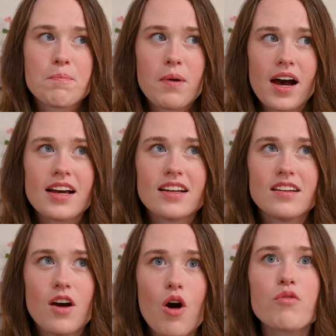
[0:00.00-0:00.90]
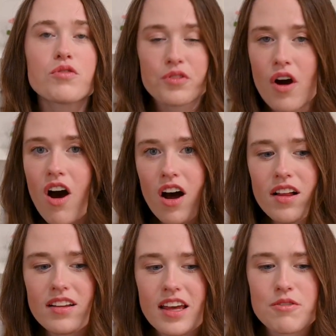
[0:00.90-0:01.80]
But
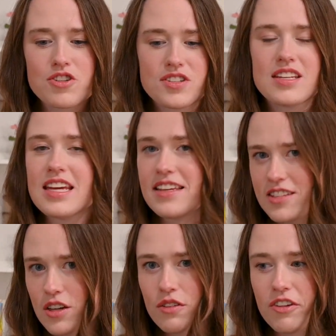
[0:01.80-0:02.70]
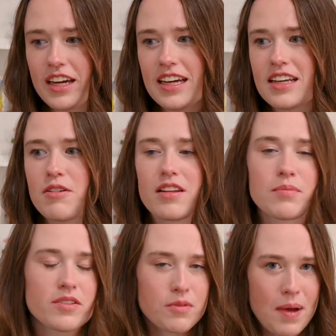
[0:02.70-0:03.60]
overall, it was just an easier read, a little
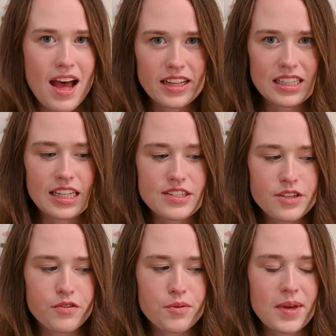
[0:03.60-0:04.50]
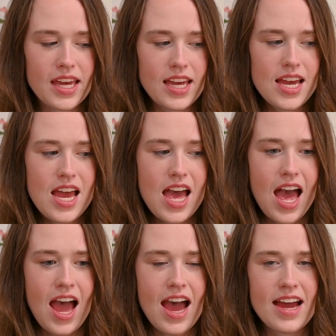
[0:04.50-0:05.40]
bit of a palate cleanser for me.
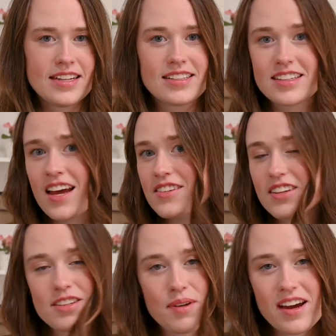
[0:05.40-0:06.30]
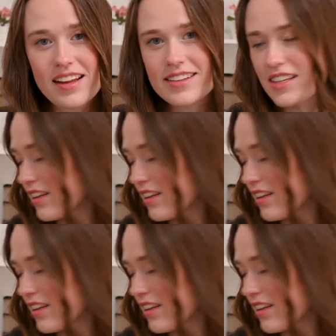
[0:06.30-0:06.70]
And yeah, so that's why I liked it